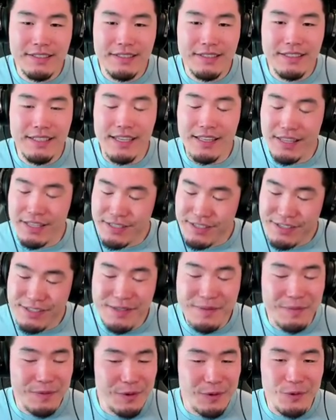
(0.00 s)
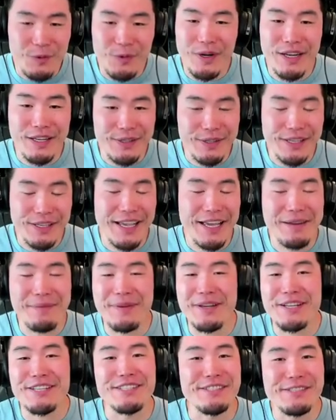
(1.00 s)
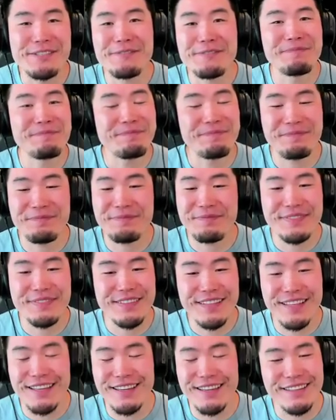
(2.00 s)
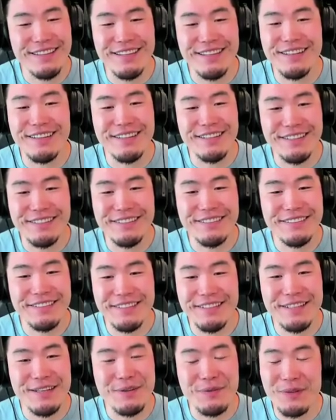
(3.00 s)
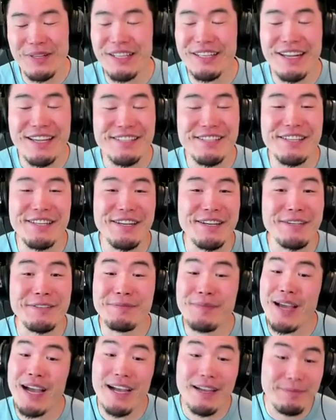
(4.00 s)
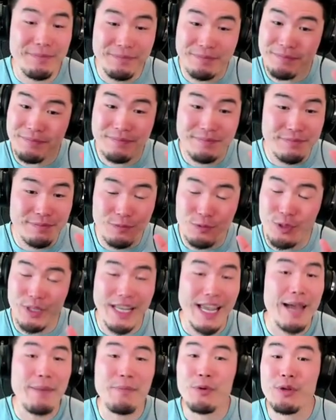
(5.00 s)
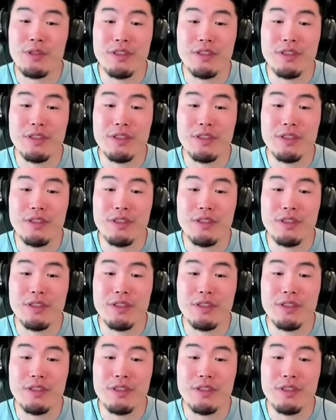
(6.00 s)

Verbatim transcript: yeah, these are some great looking animations. They're, they're, they're really nicely done. I'm really happy with